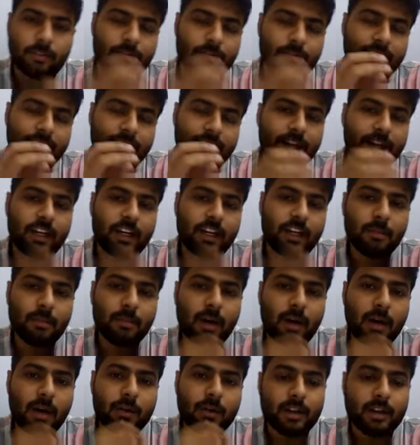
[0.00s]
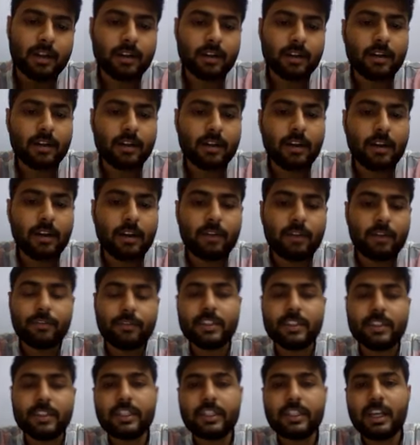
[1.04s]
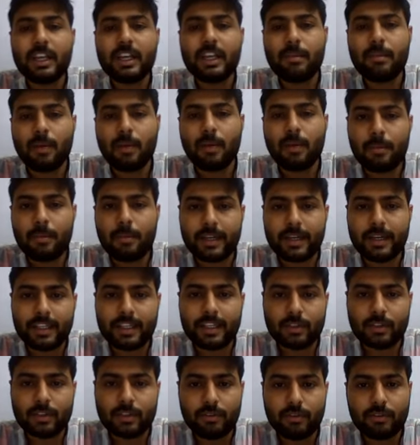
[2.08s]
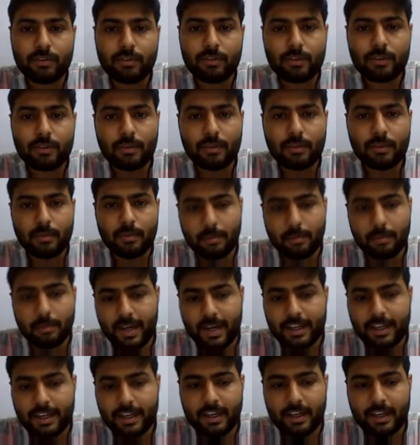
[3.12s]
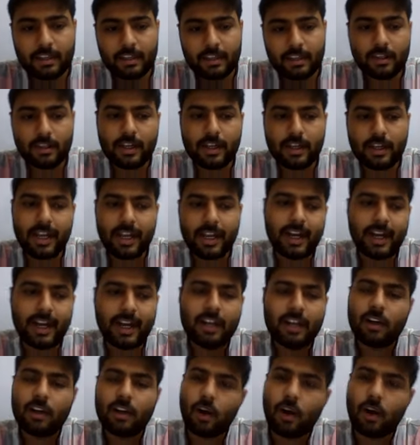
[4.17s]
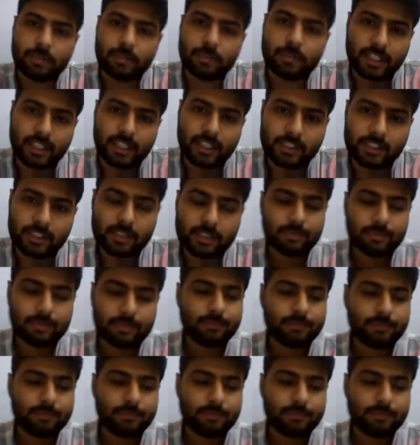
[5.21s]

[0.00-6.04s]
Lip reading: we learn about physical properties of matter and objects.